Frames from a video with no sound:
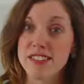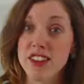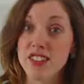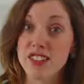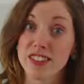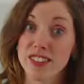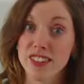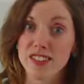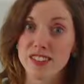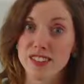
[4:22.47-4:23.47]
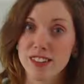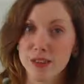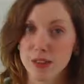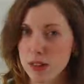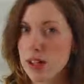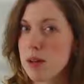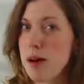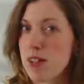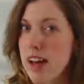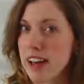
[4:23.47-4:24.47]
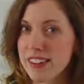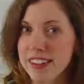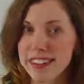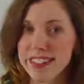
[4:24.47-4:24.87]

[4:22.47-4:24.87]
doesn't exist. Think about that.